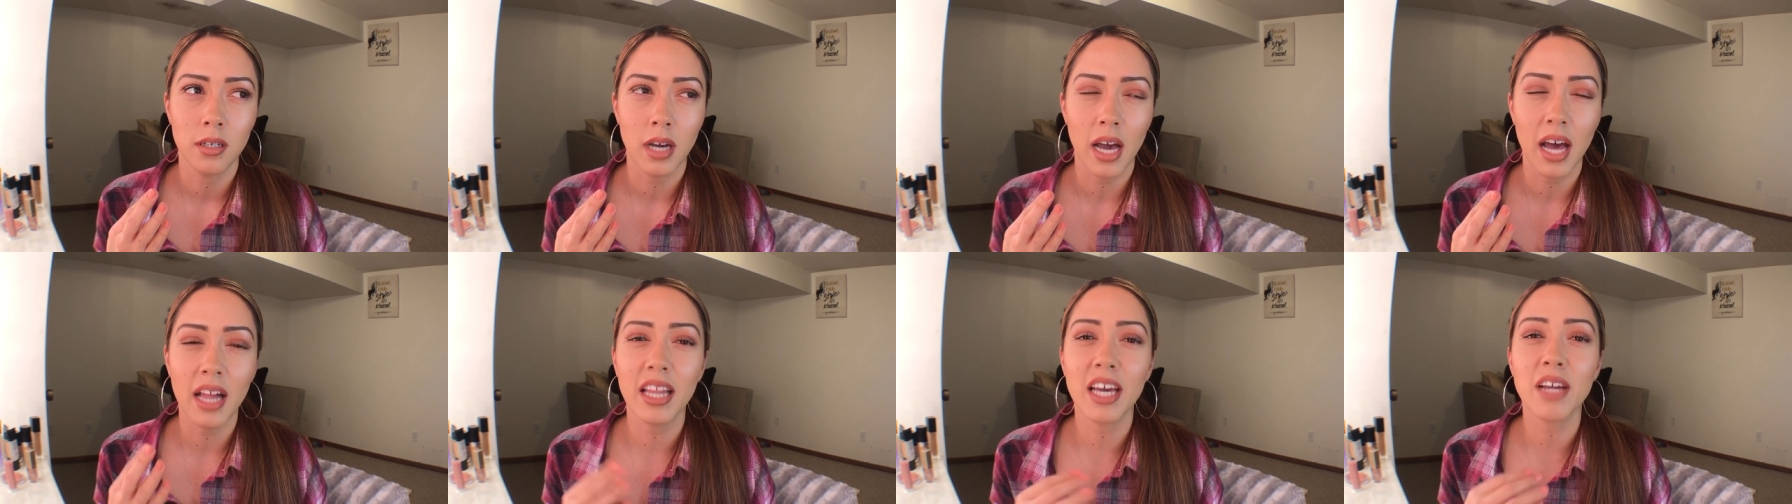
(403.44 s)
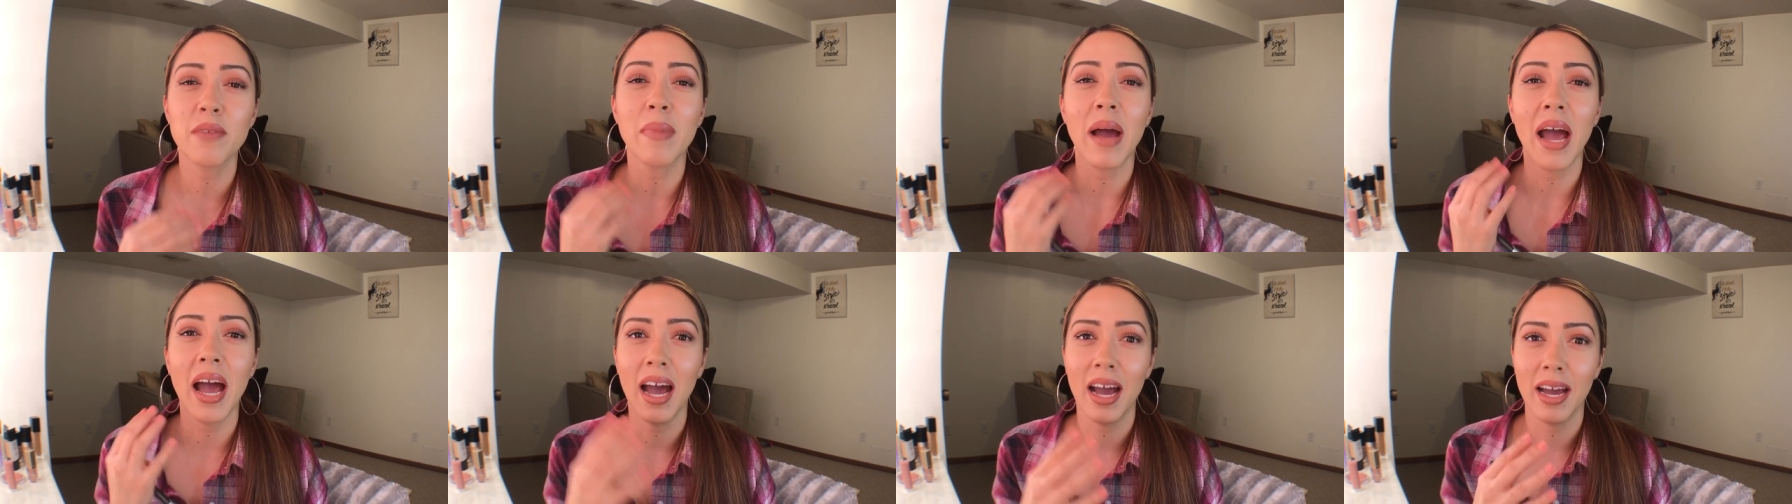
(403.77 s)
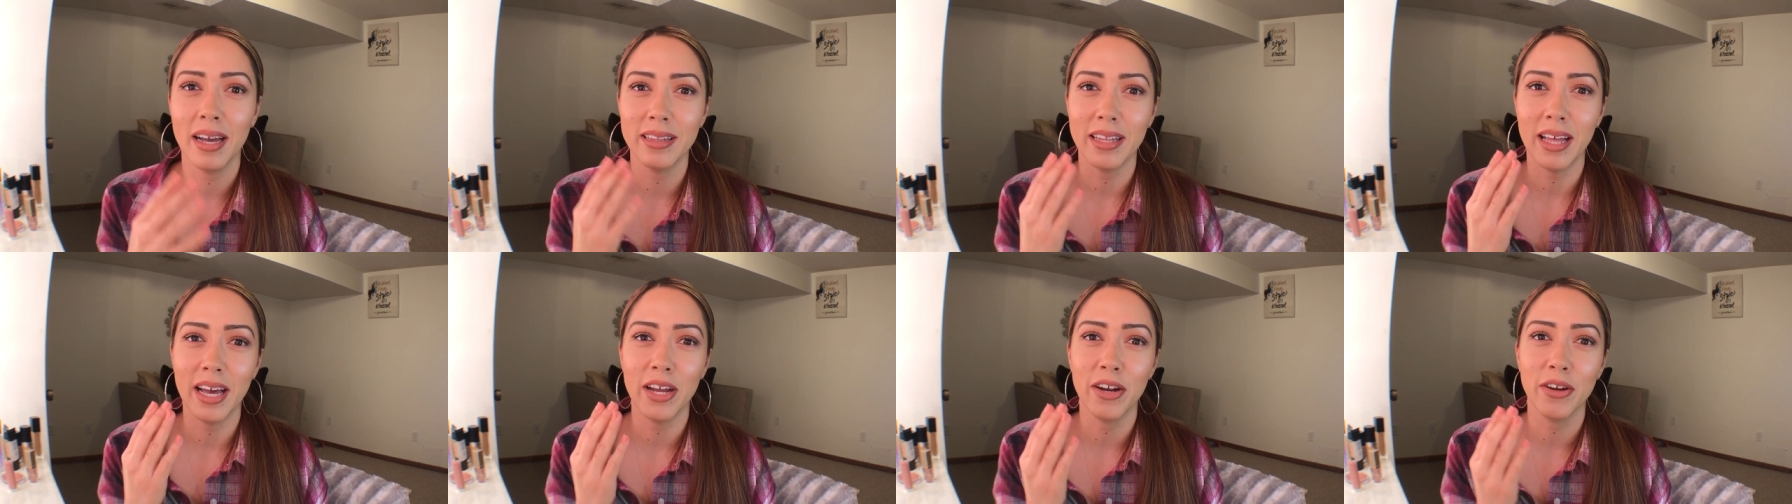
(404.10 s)
I like my
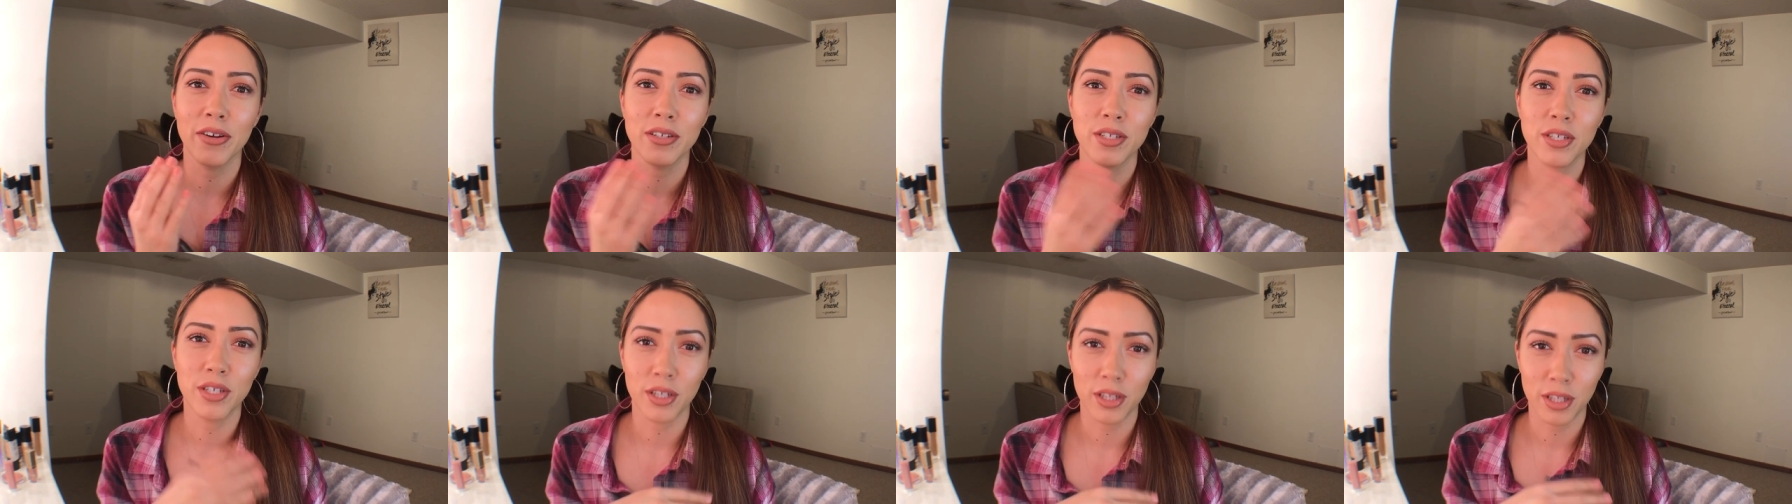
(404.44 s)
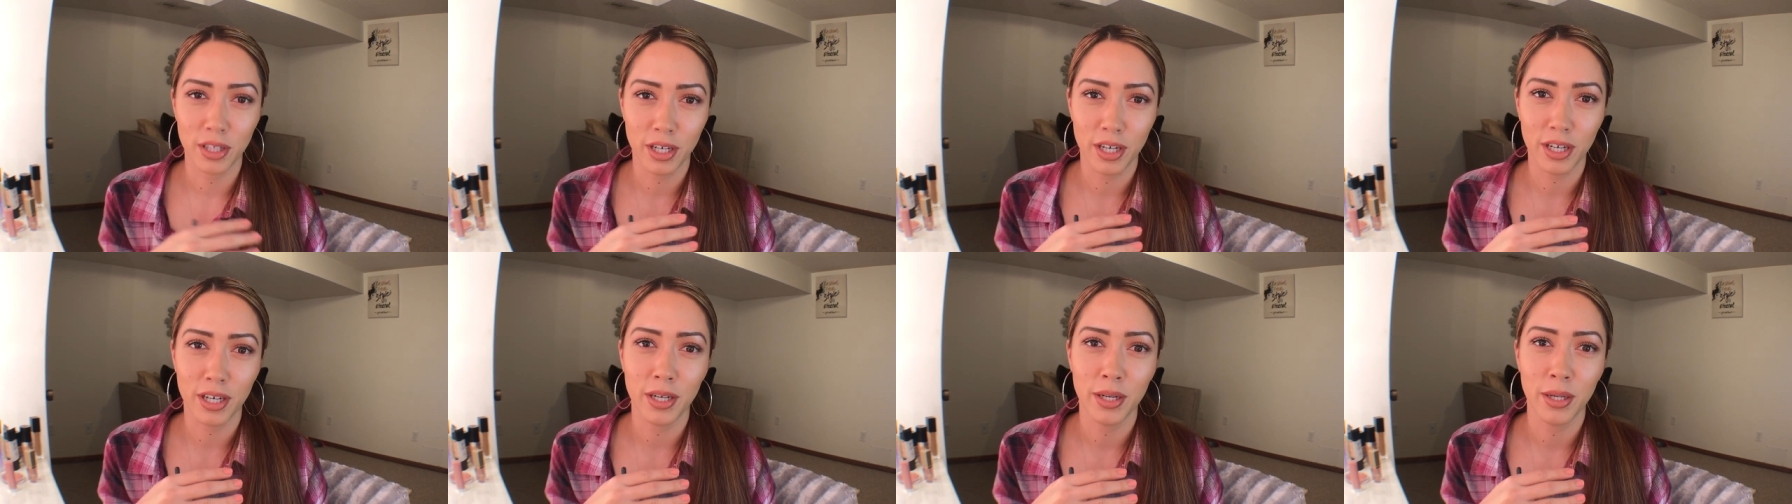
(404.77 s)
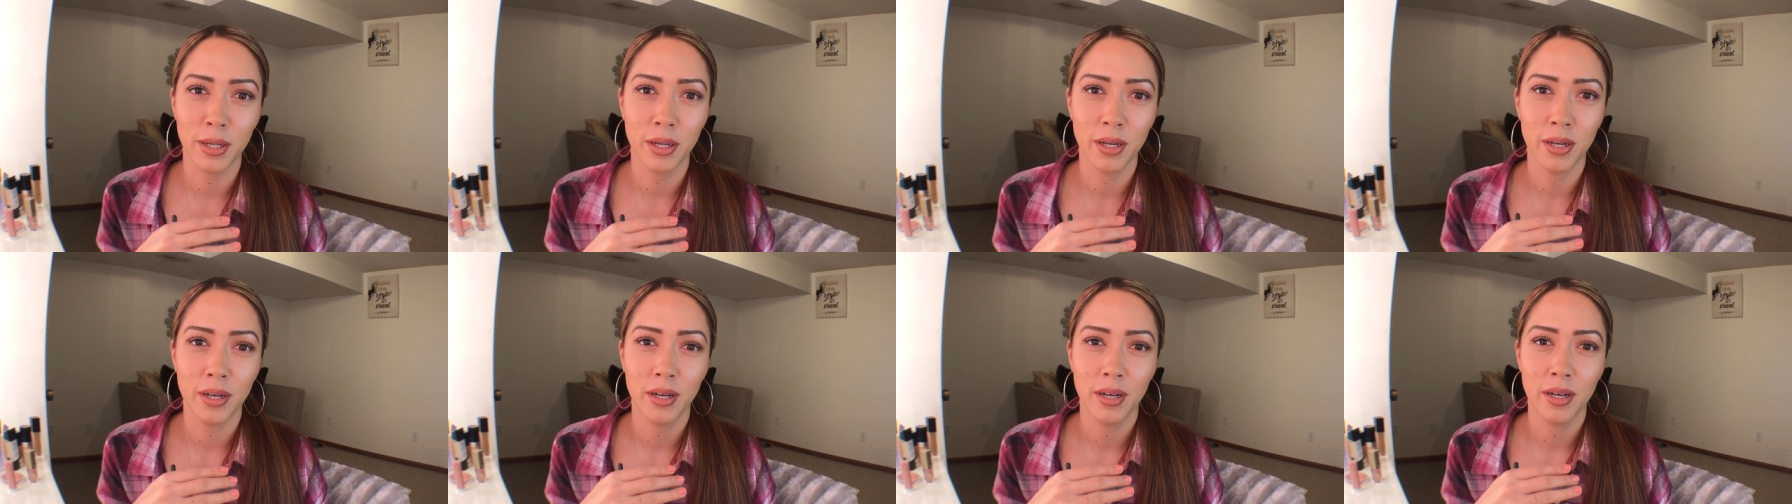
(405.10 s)
highlighter to look
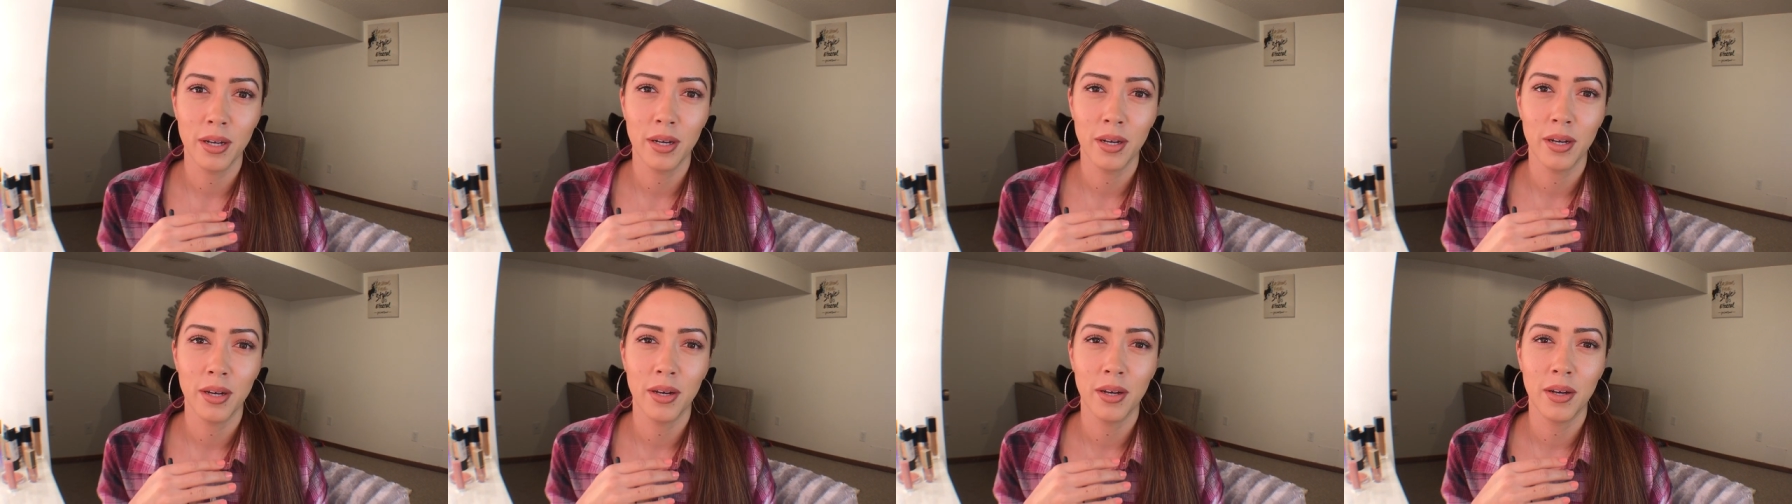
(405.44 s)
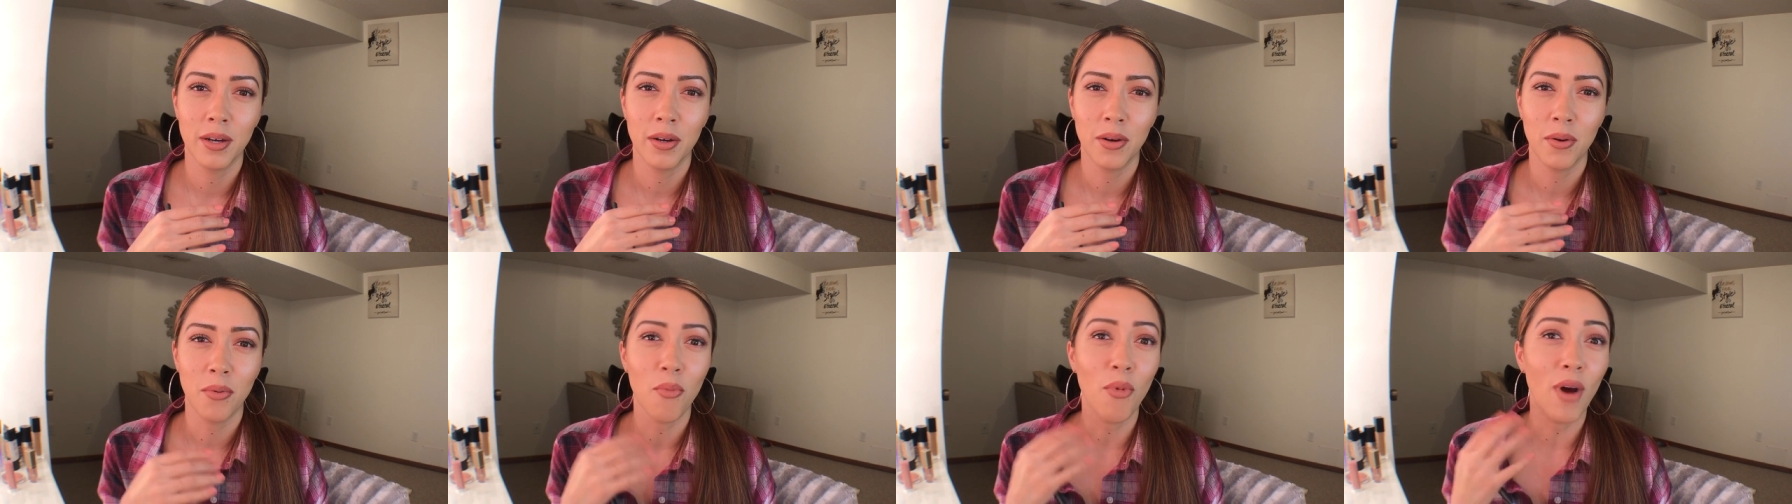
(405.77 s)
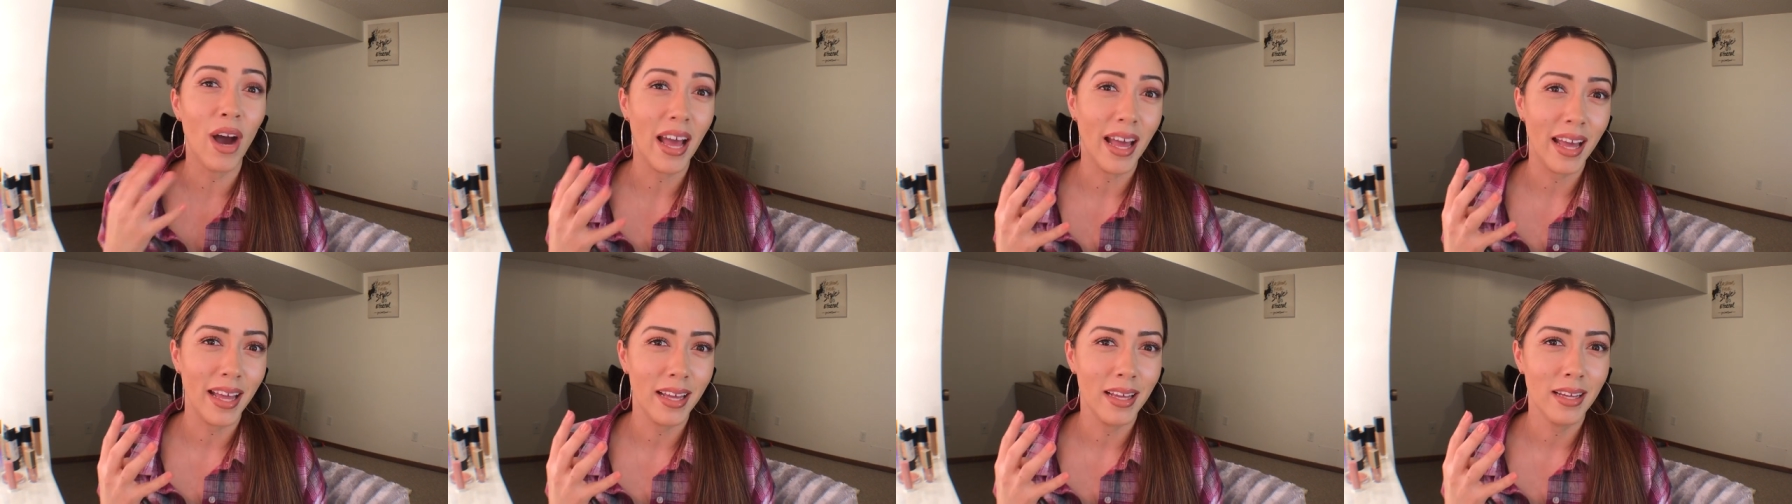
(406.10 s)

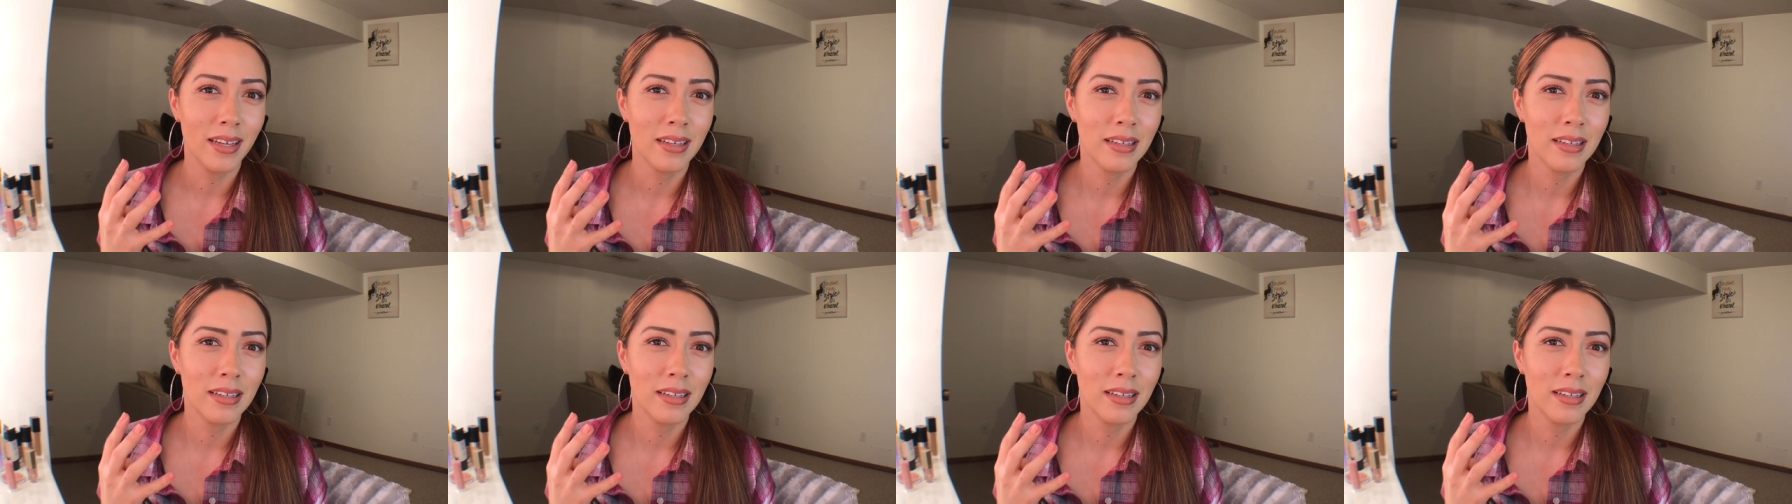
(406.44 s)
wet.